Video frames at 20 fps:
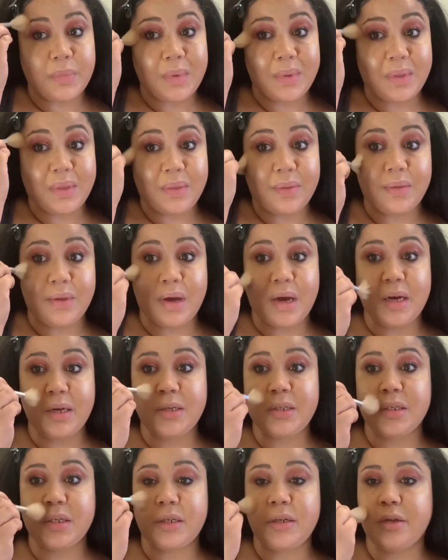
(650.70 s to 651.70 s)
The
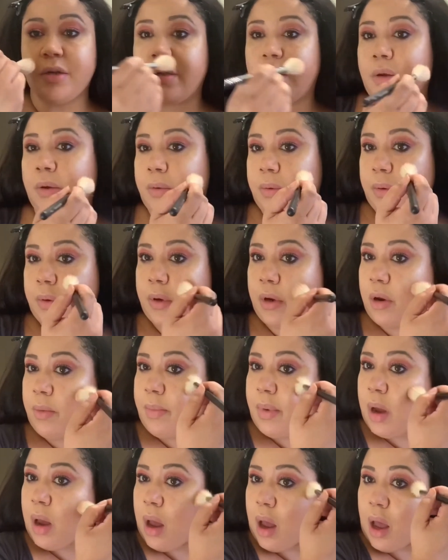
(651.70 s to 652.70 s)
eyeshadow, no
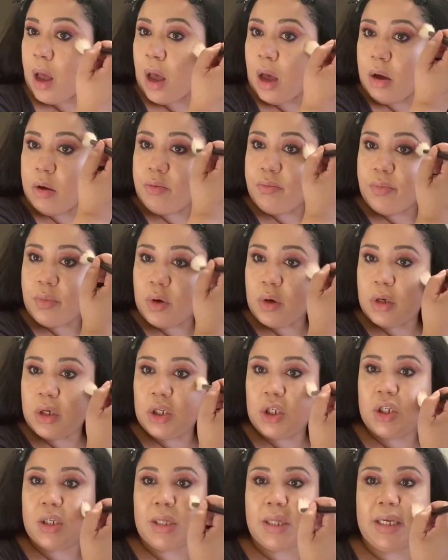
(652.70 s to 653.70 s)
matter how
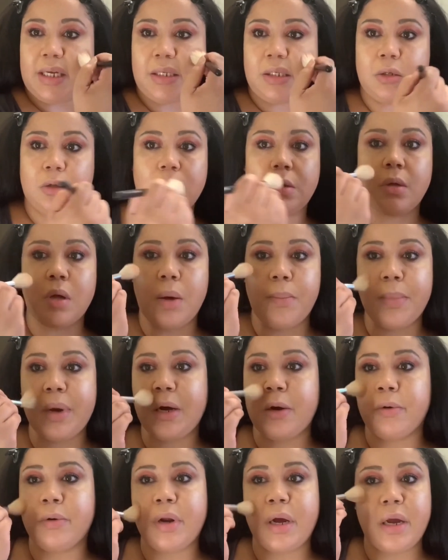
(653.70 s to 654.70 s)
much little
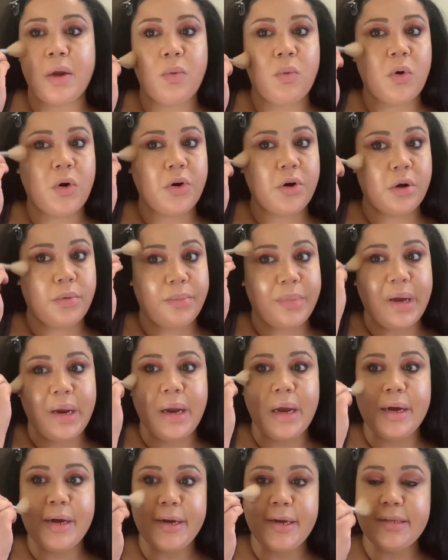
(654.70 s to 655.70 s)
amount I want on my
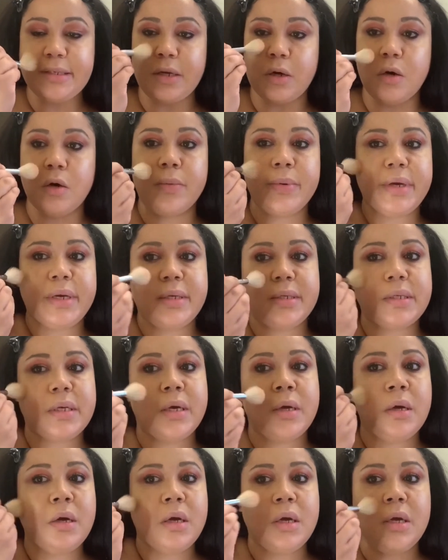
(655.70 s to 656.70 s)
eyes, it always
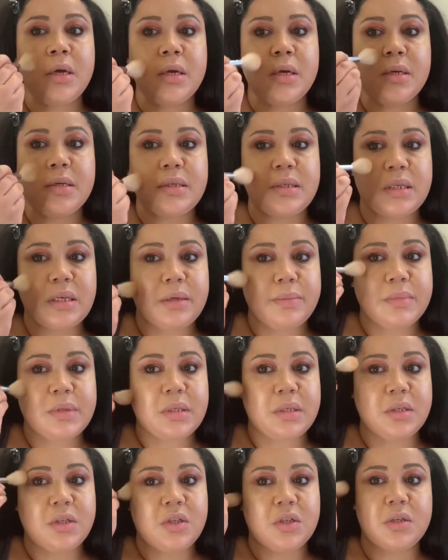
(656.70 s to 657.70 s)
seems to
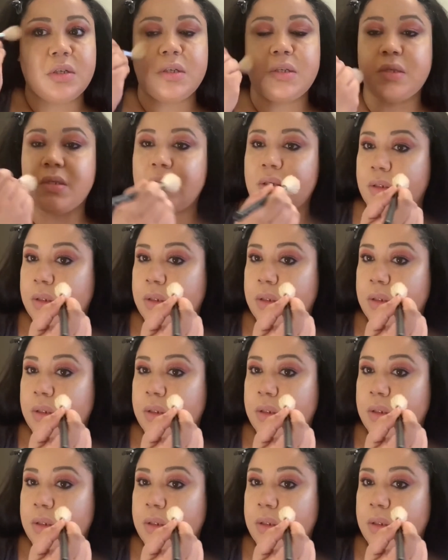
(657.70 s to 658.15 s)
just